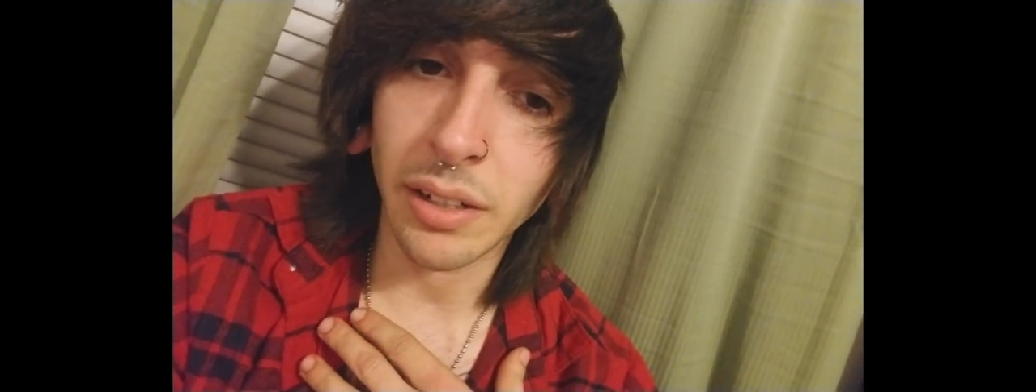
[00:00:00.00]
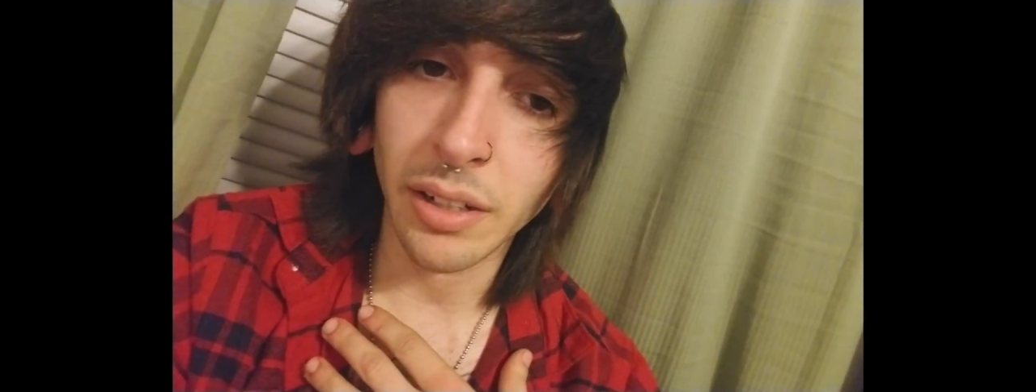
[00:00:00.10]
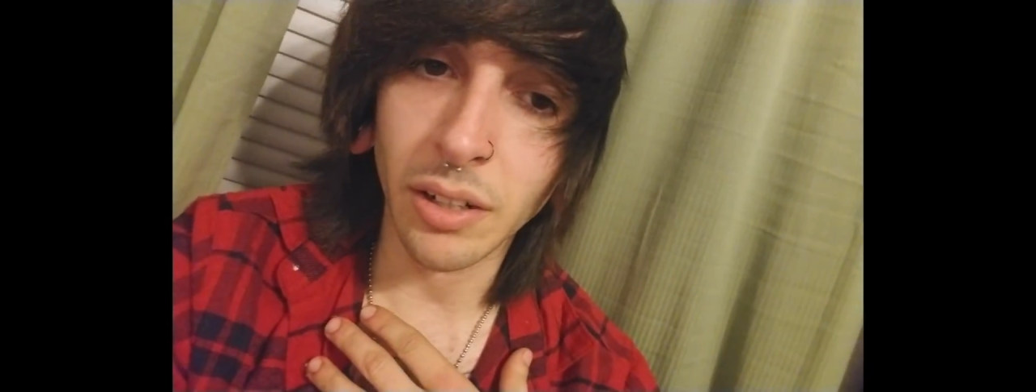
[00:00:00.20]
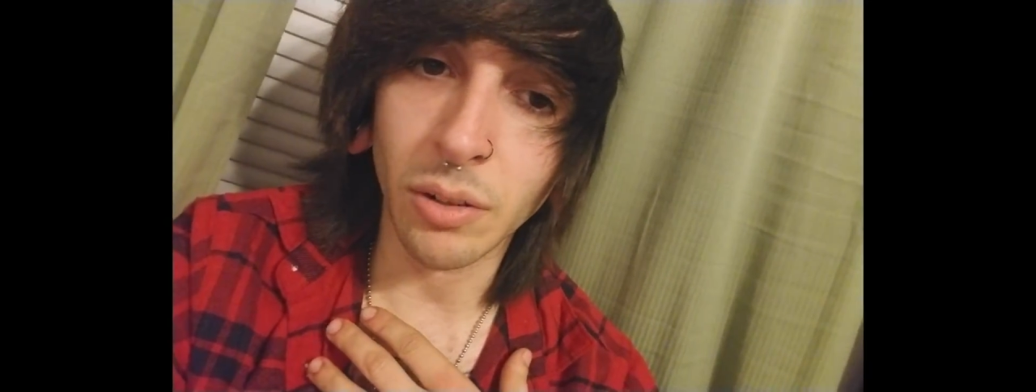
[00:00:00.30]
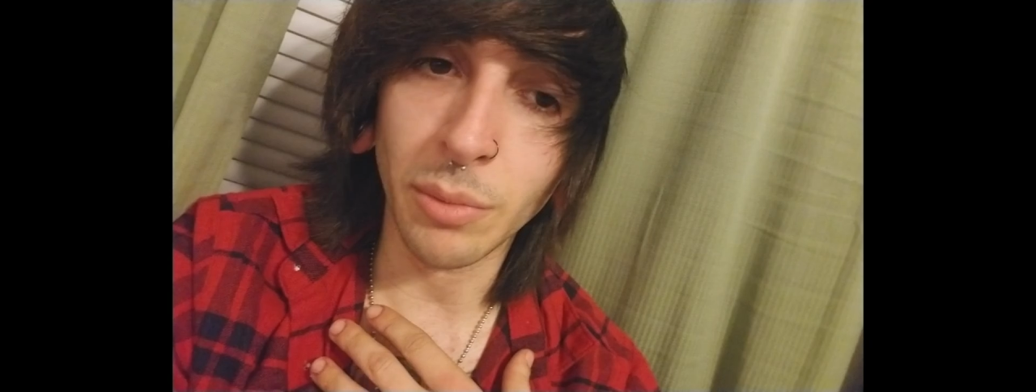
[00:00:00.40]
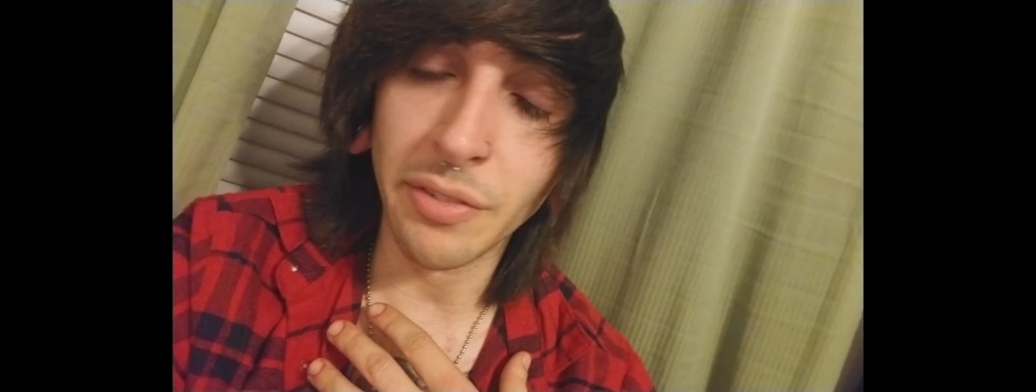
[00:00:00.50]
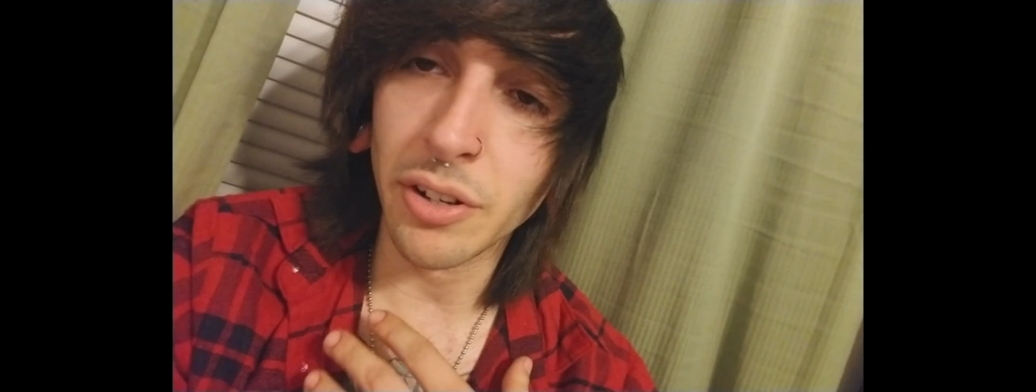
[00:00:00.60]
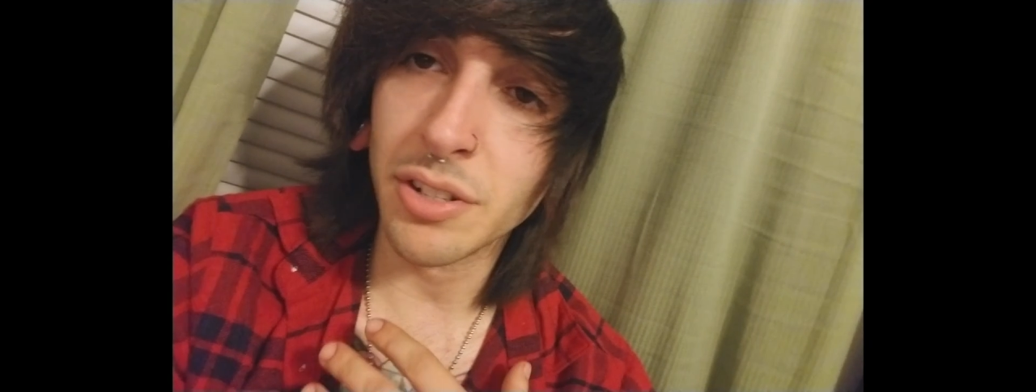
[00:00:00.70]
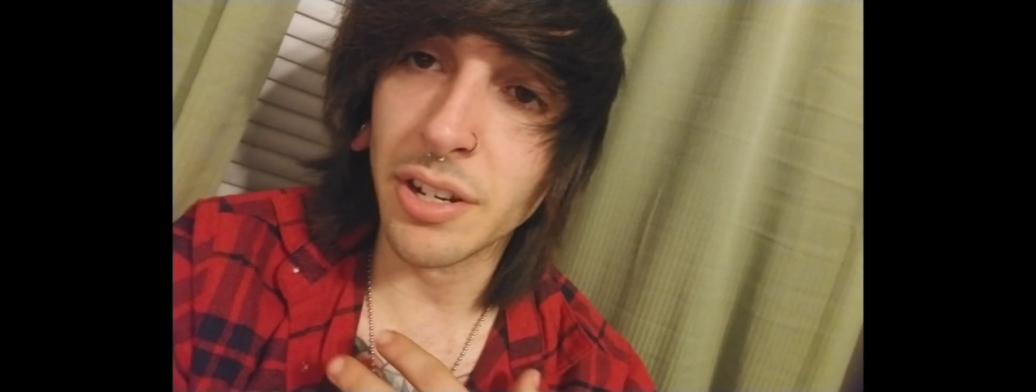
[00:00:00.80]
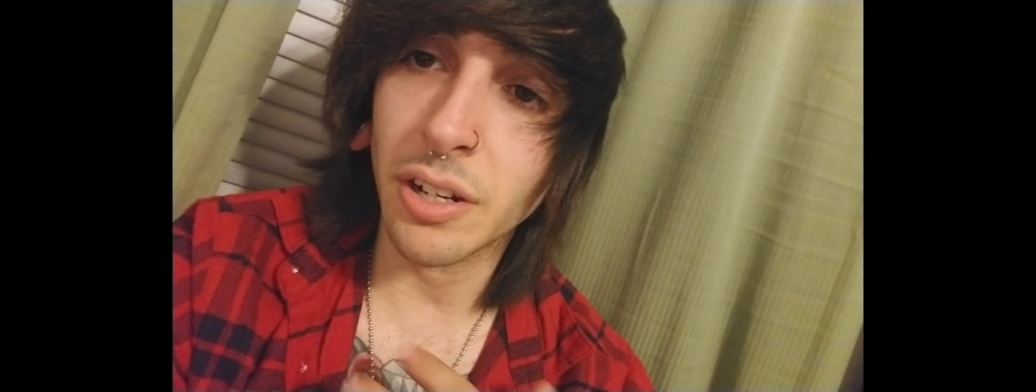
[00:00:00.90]
you know, my
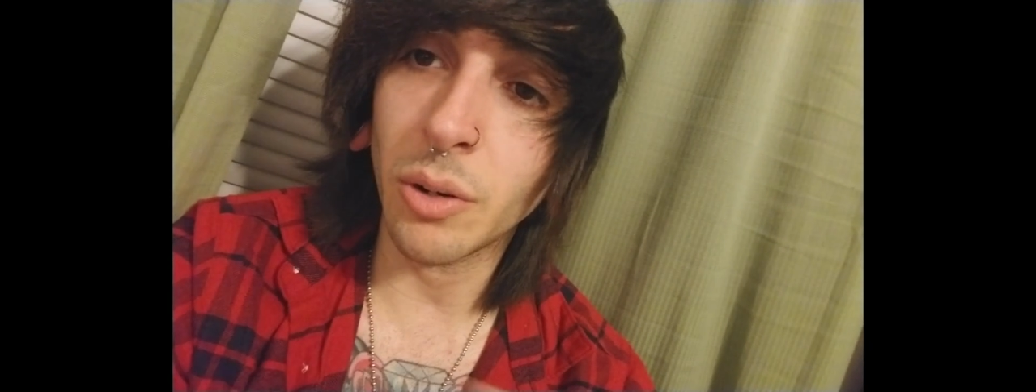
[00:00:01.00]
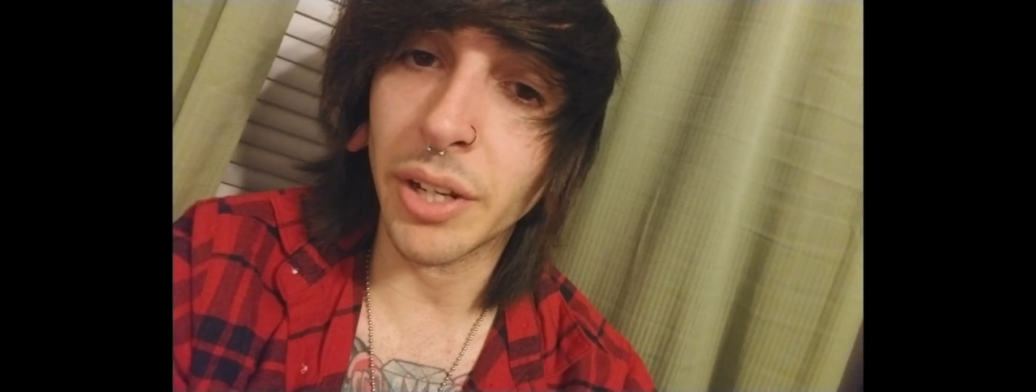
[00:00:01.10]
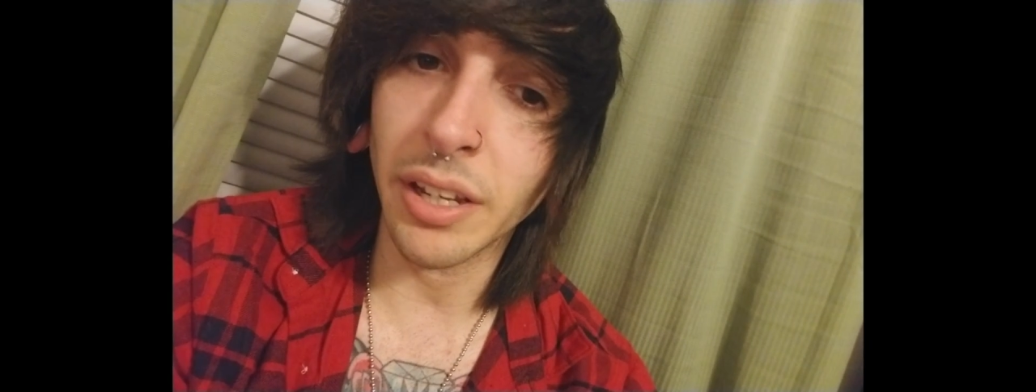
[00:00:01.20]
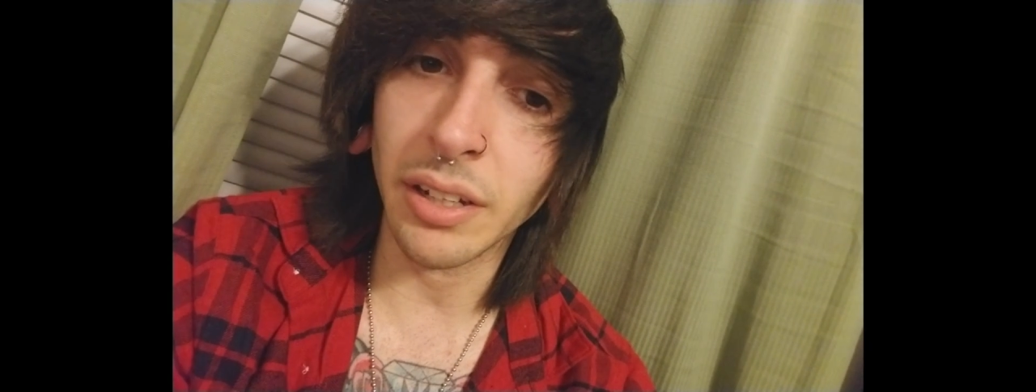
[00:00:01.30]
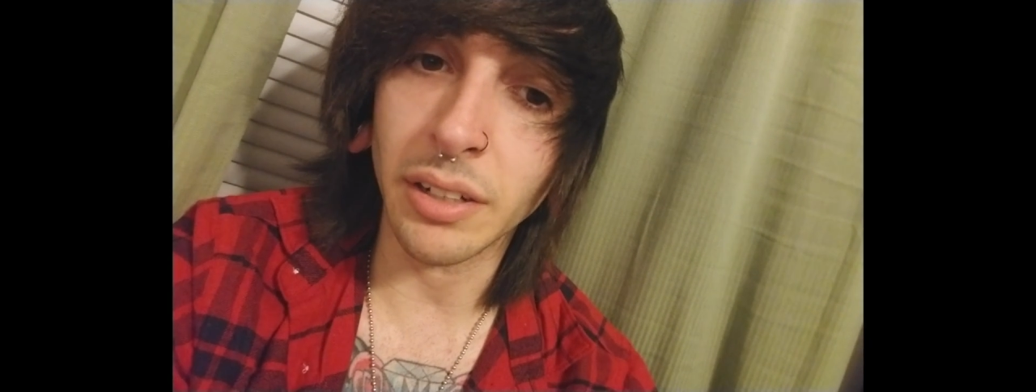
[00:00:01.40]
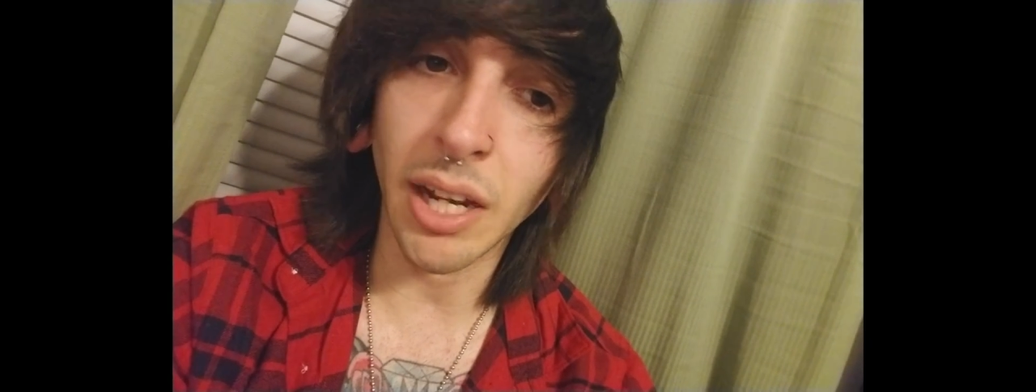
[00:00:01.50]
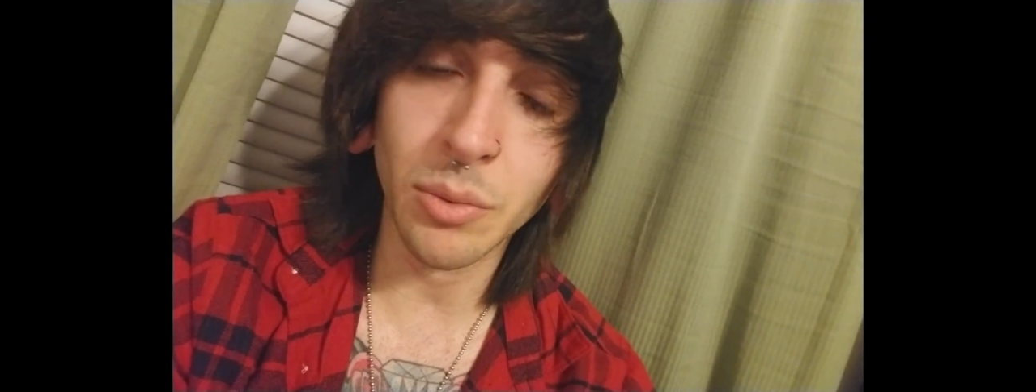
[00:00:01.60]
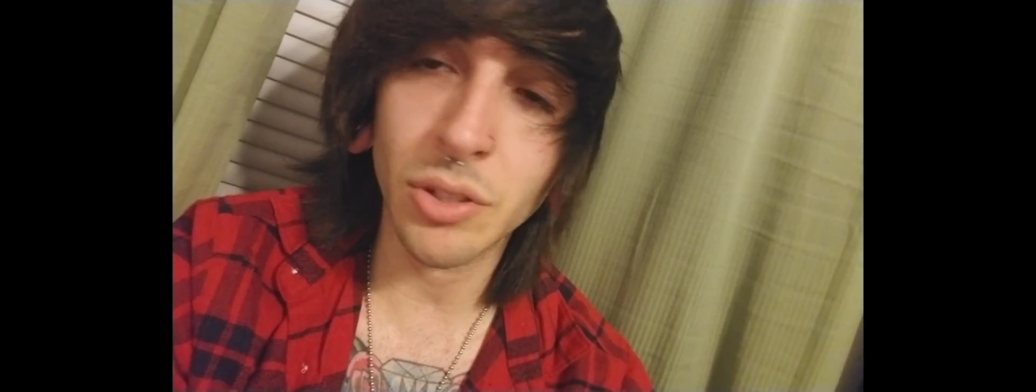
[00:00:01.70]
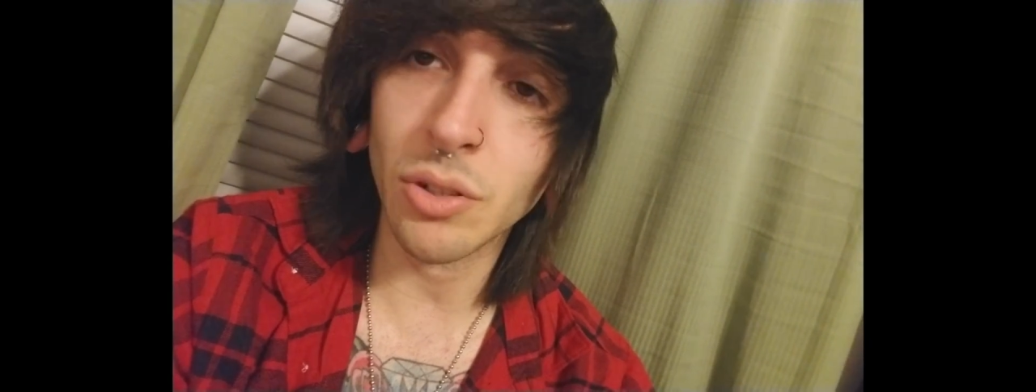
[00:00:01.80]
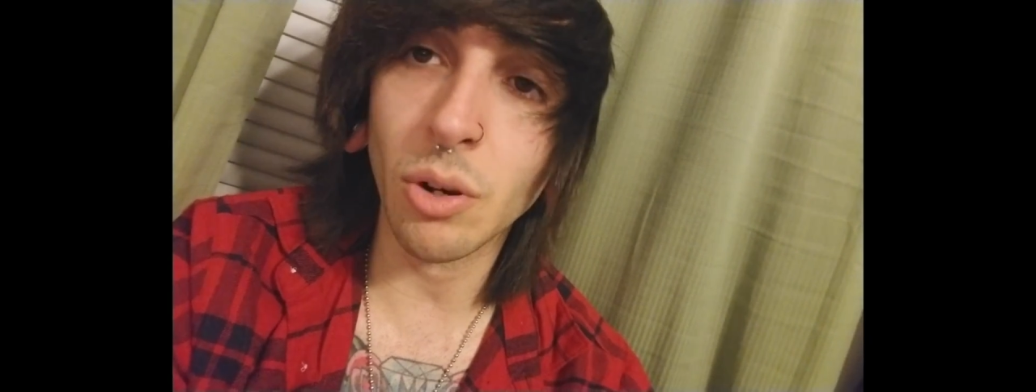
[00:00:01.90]
first year going in, I
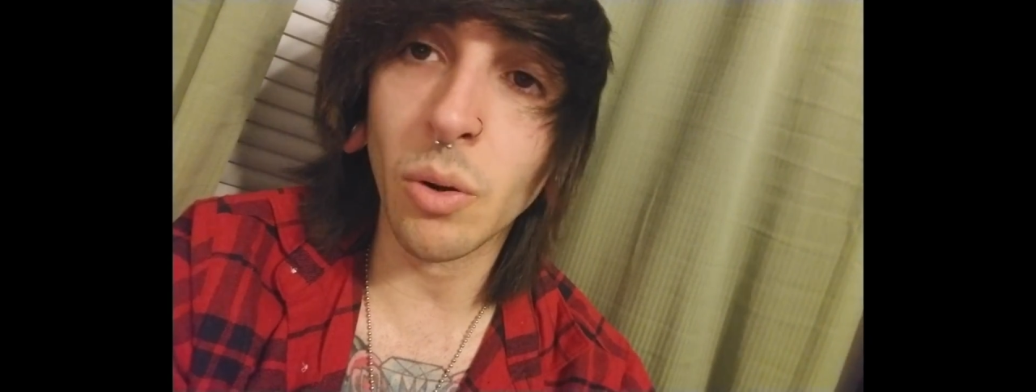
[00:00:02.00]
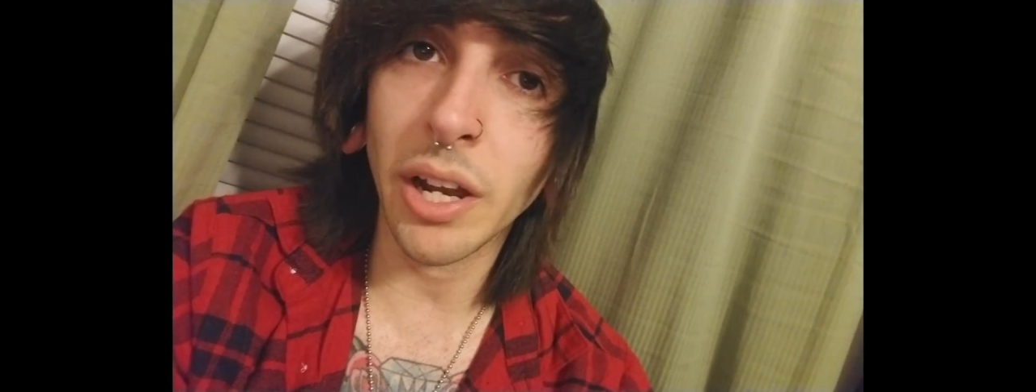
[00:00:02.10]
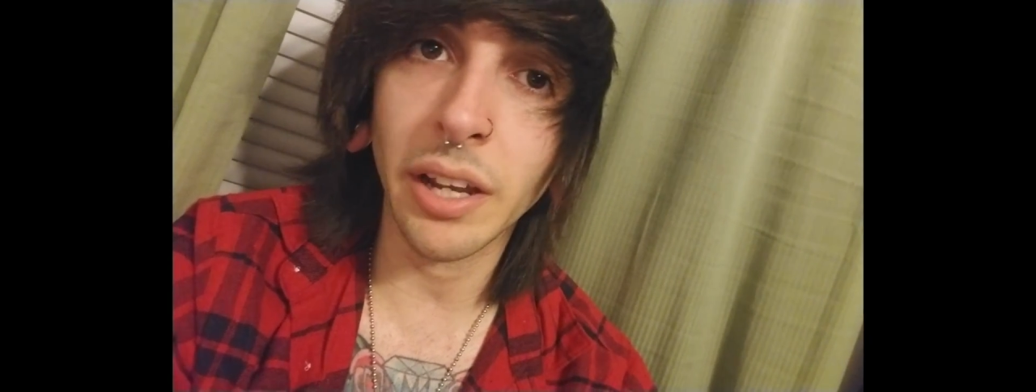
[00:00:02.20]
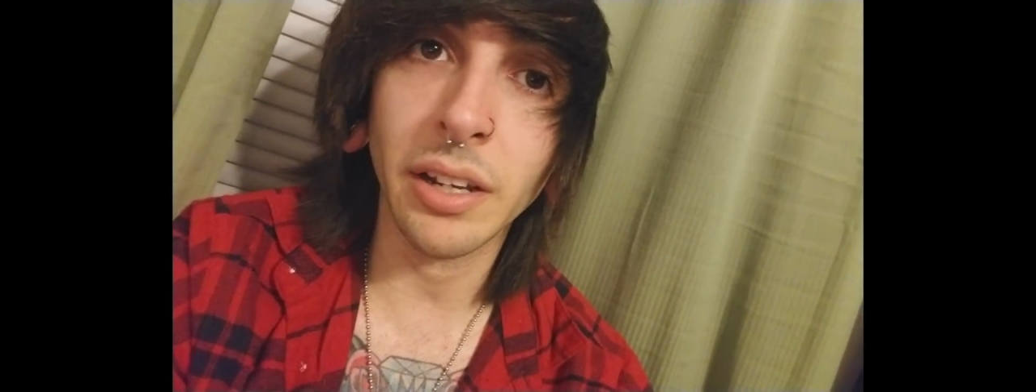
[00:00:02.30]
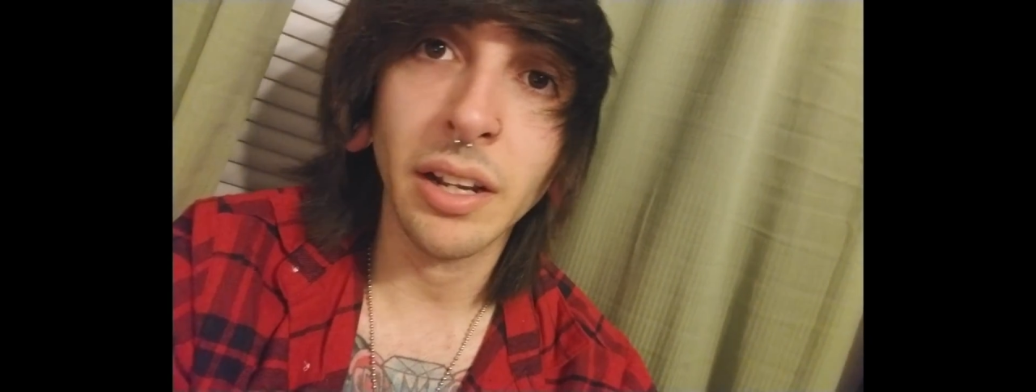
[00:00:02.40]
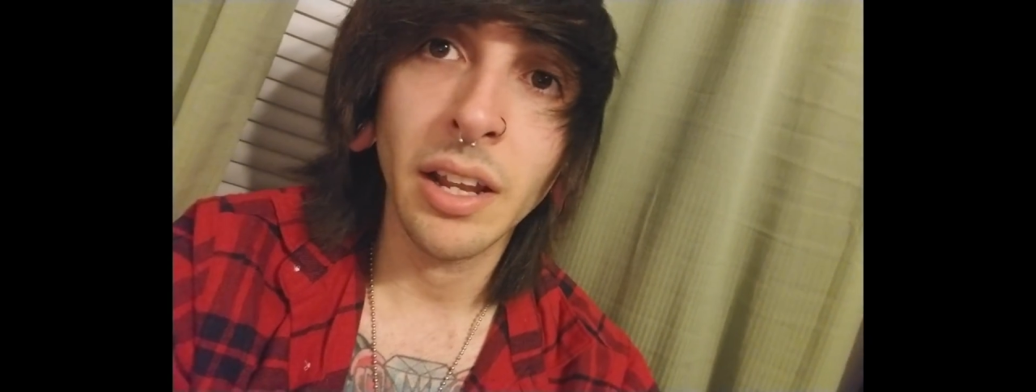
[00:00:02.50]
was so quiet.